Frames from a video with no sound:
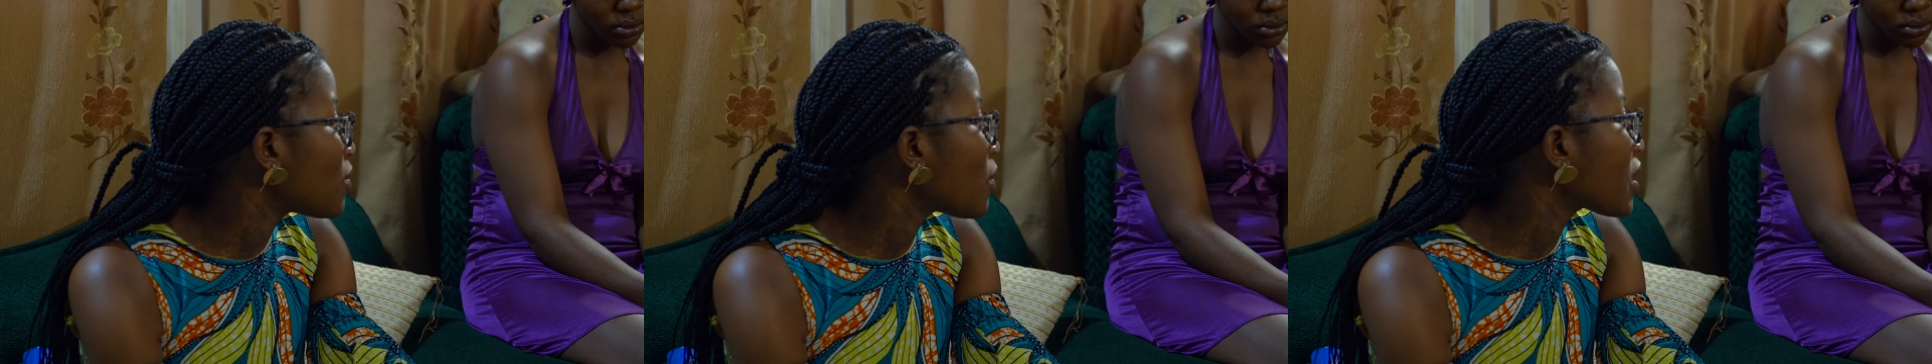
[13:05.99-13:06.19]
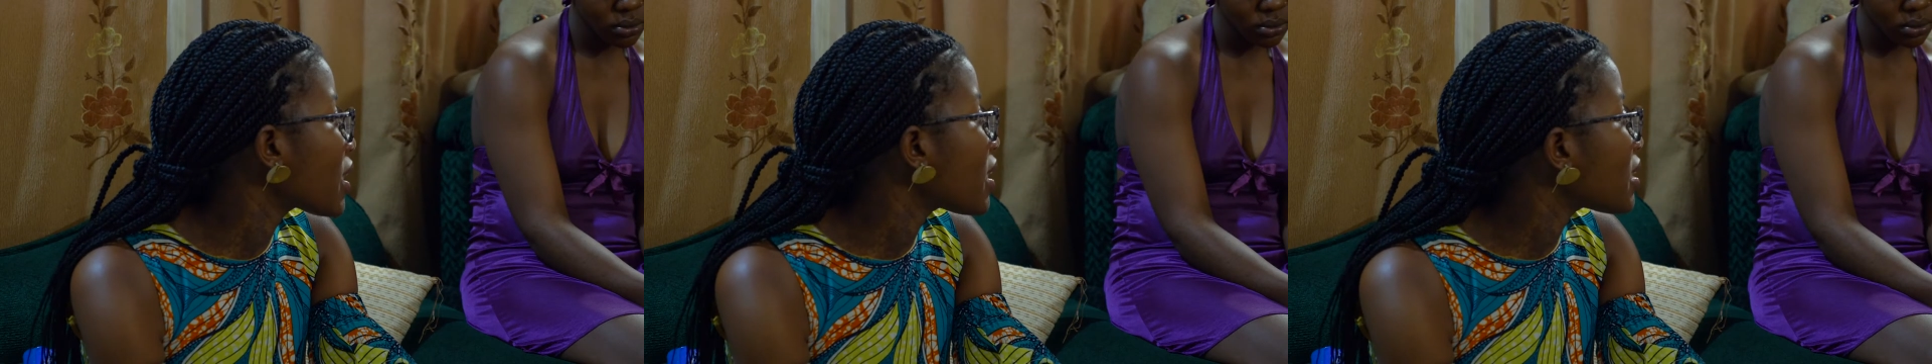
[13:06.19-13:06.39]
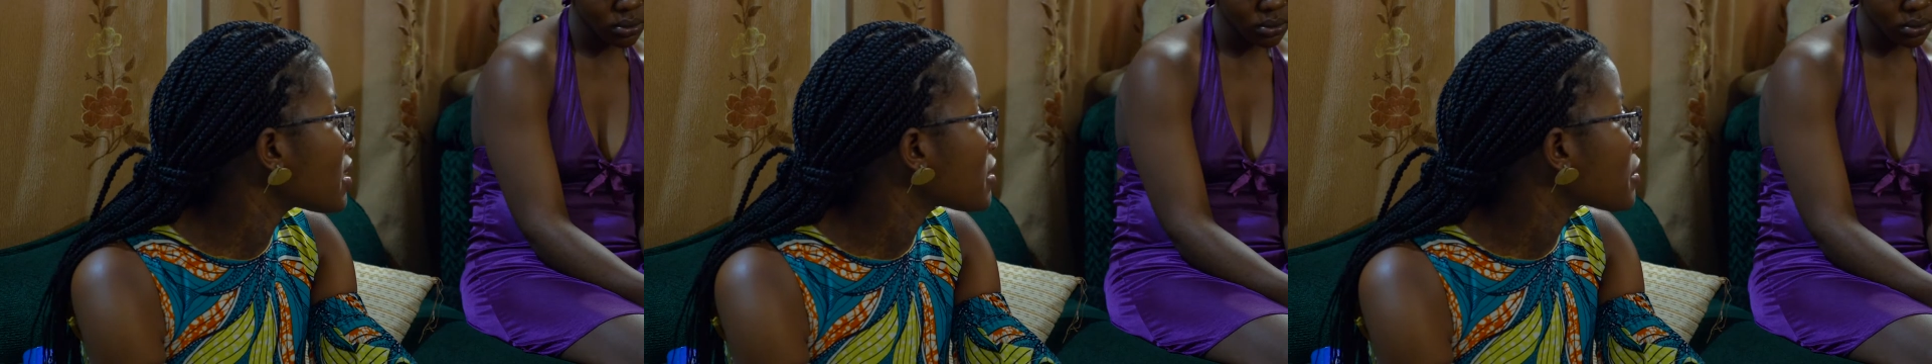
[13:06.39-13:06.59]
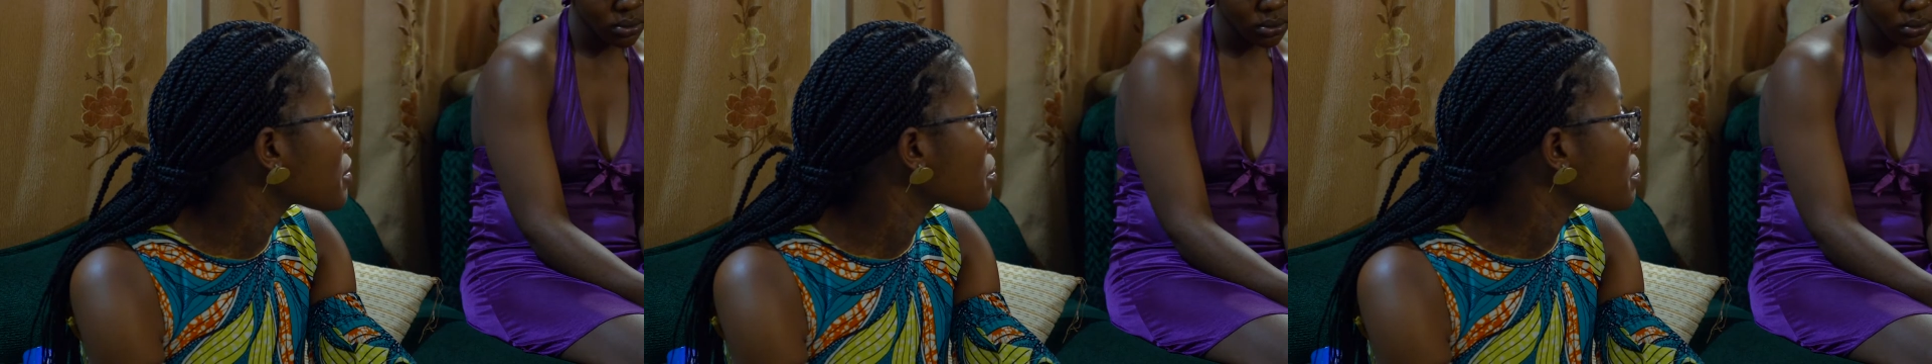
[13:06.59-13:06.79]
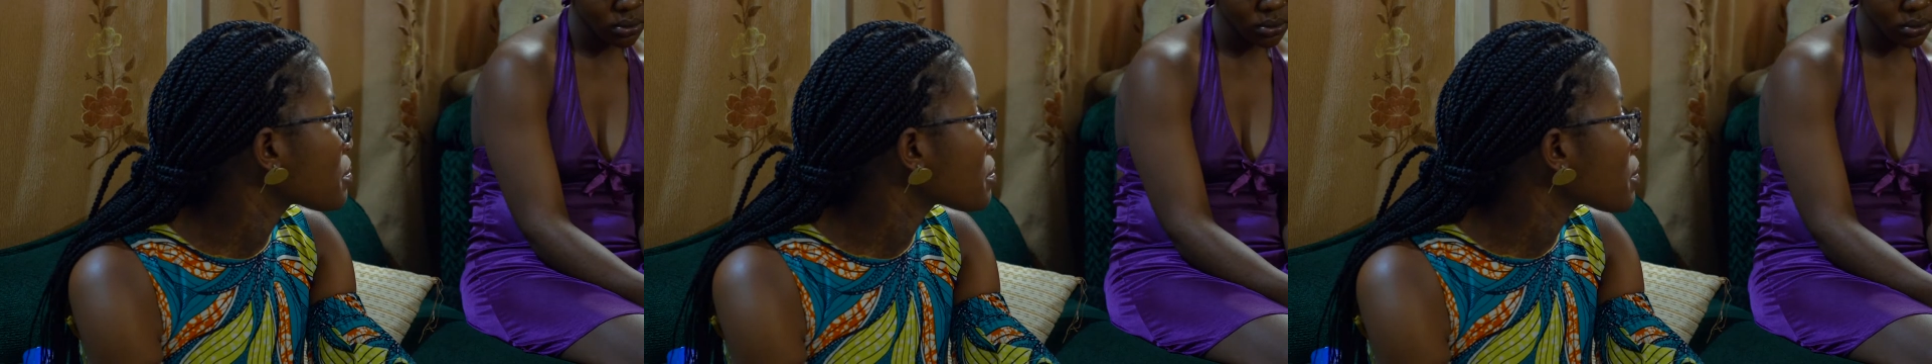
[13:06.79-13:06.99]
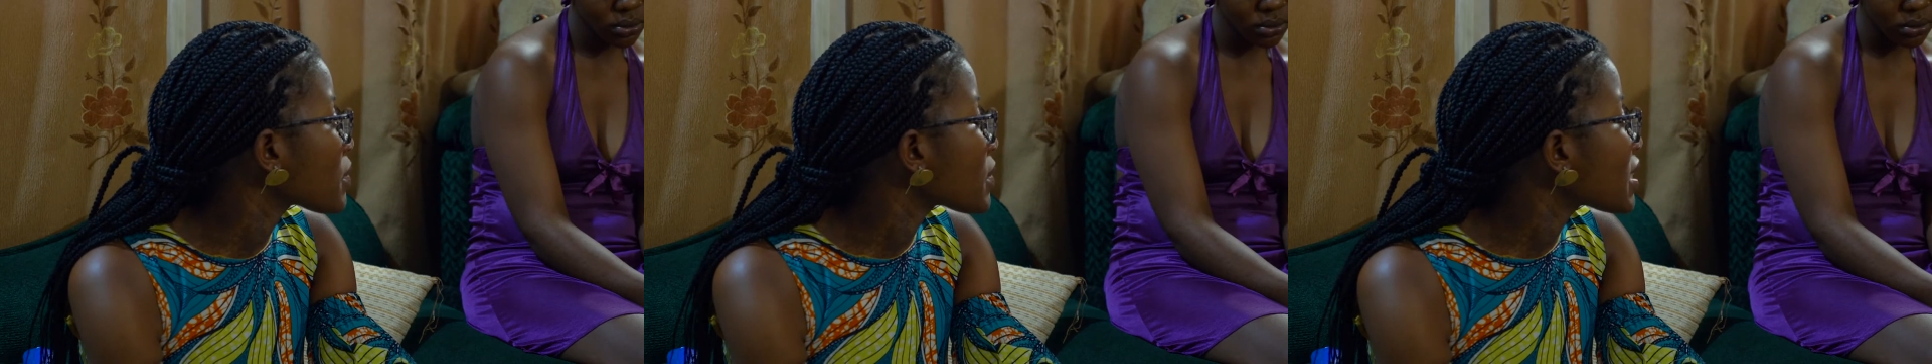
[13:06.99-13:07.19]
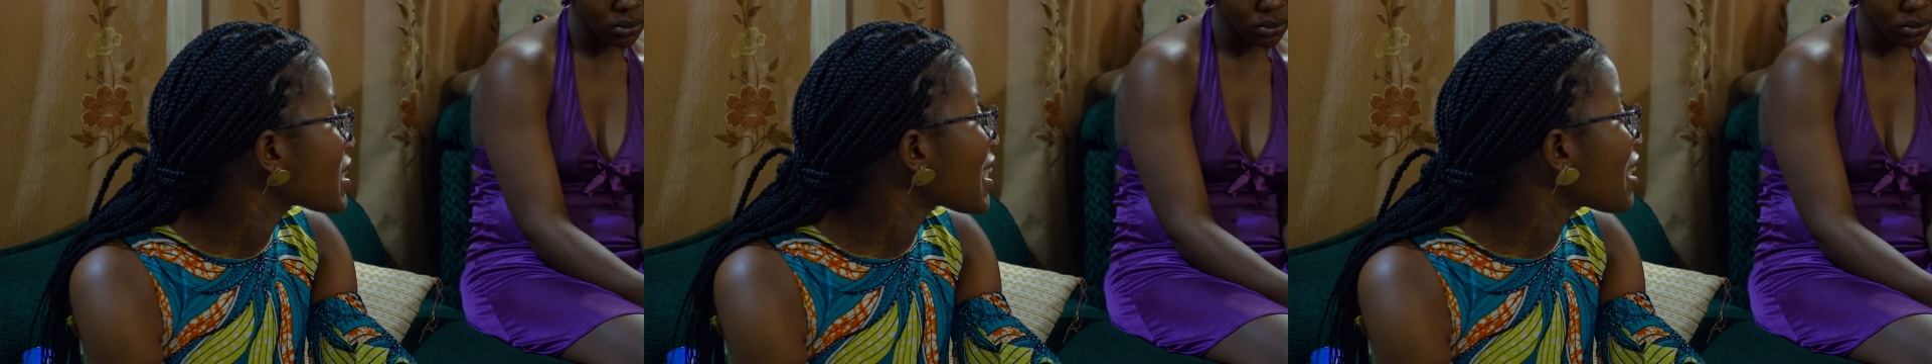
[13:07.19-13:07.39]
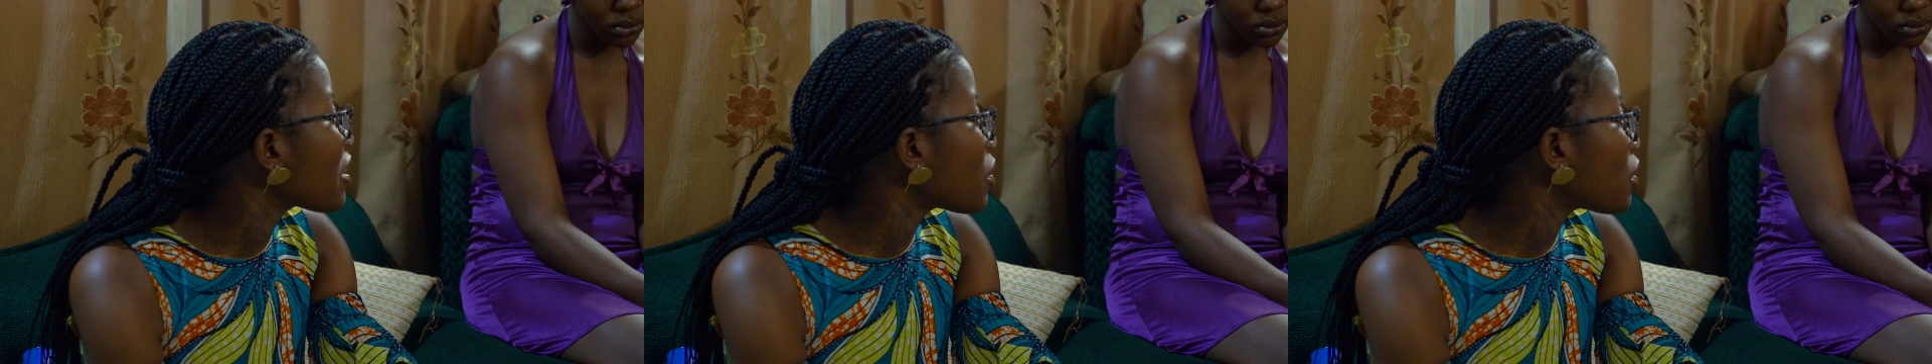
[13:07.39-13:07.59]
It's okay.
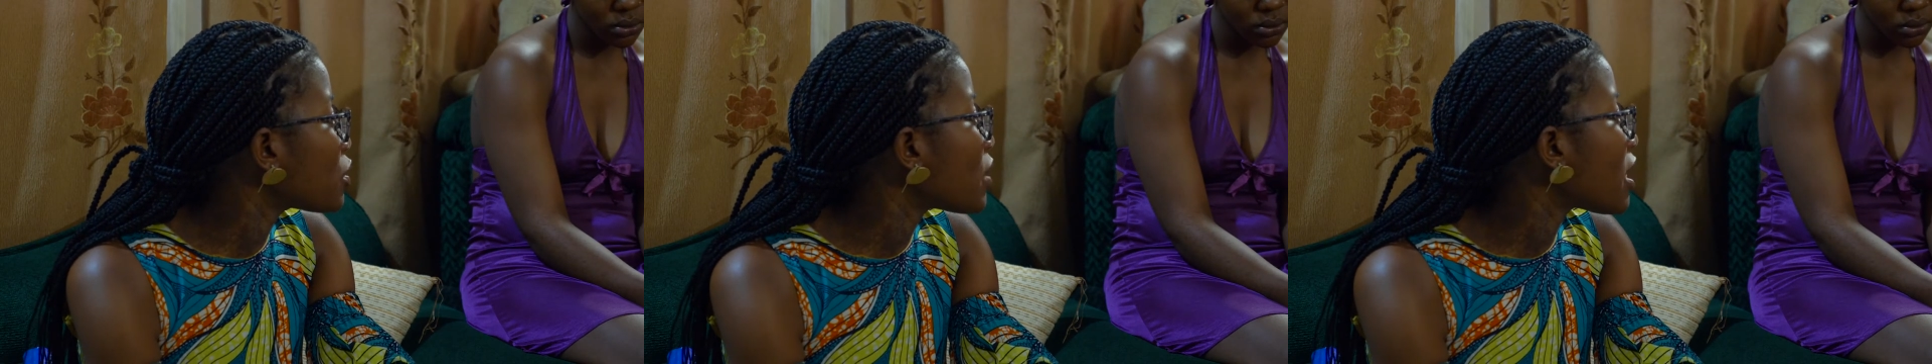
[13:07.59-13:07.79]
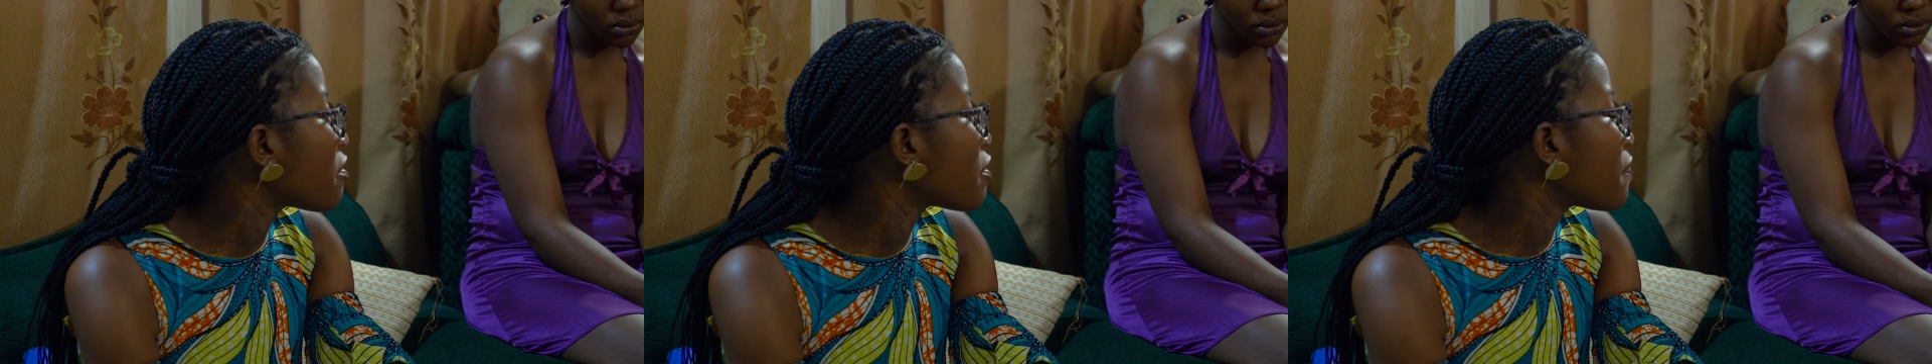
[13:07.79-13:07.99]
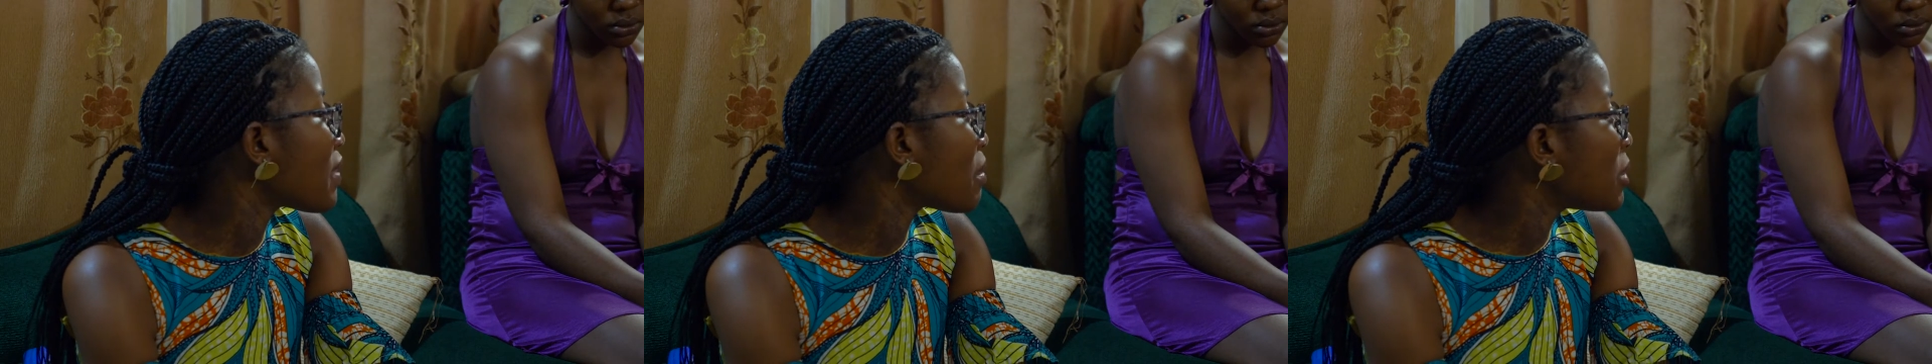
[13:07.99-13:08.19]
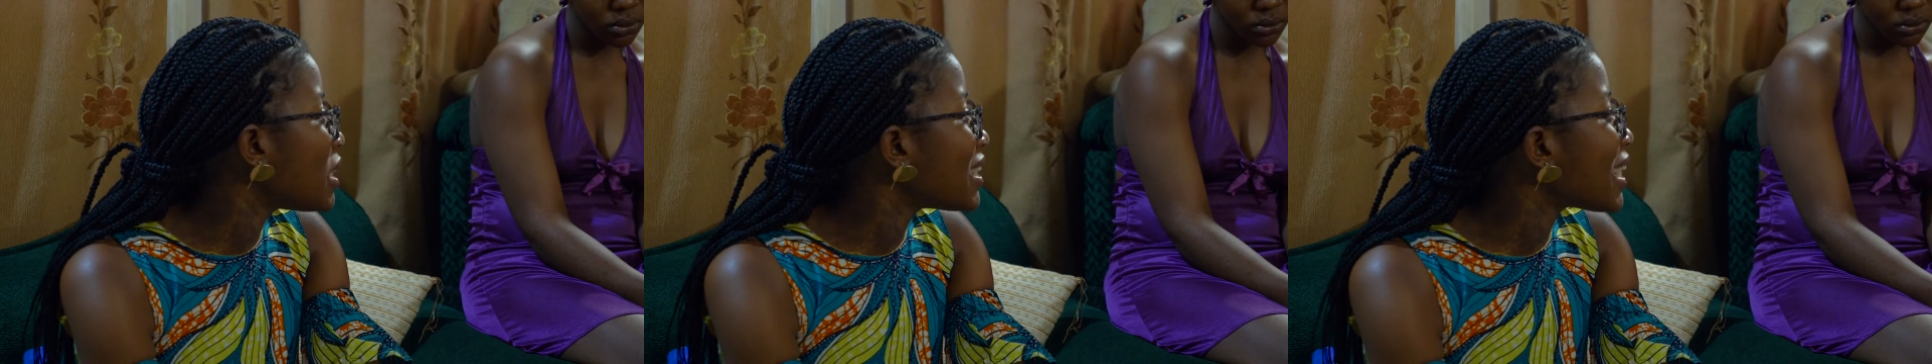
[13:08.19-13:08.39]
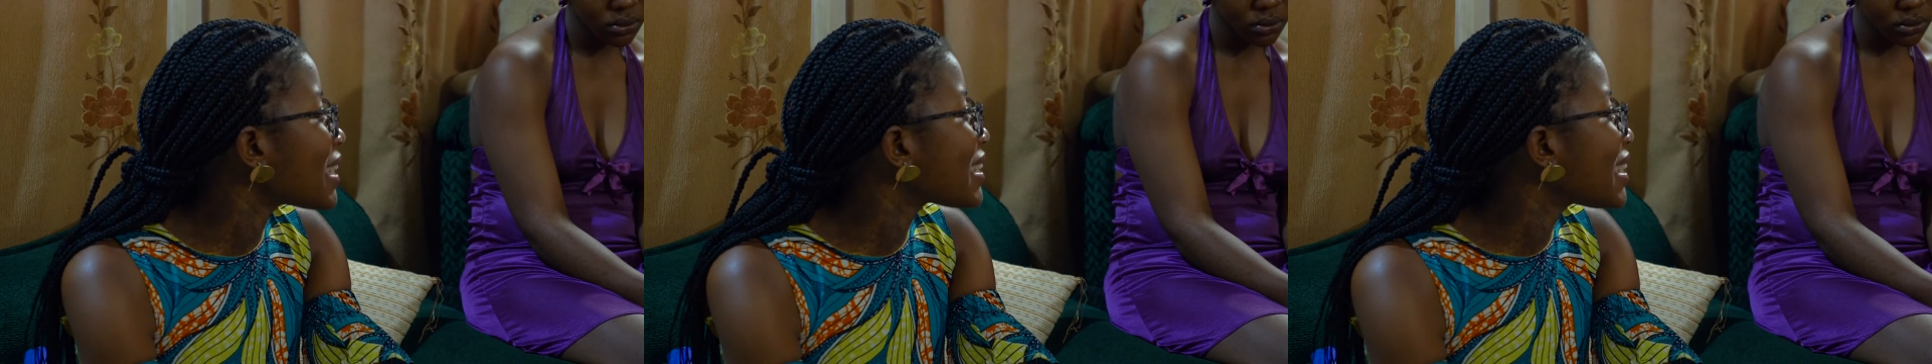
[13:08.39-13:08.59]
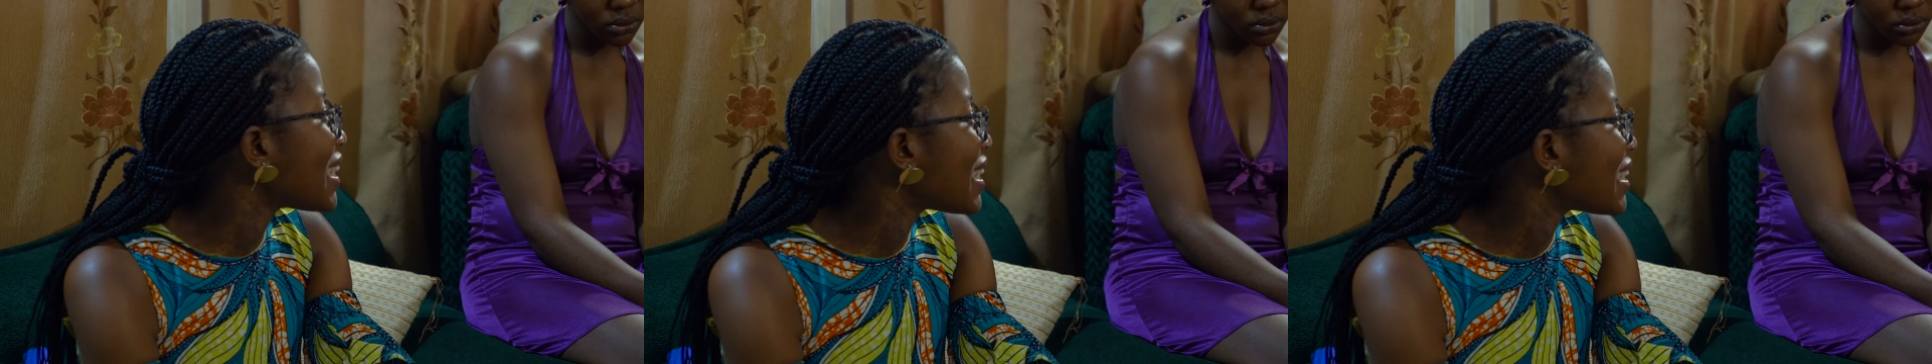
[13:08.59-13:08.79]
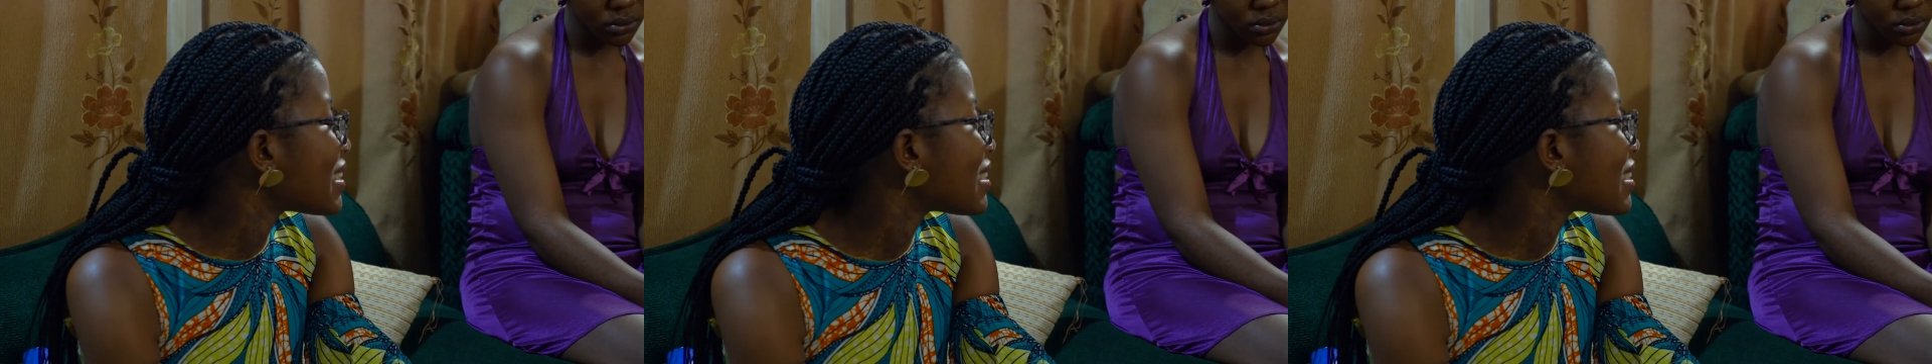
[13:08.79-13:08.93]
Thank God you have a family that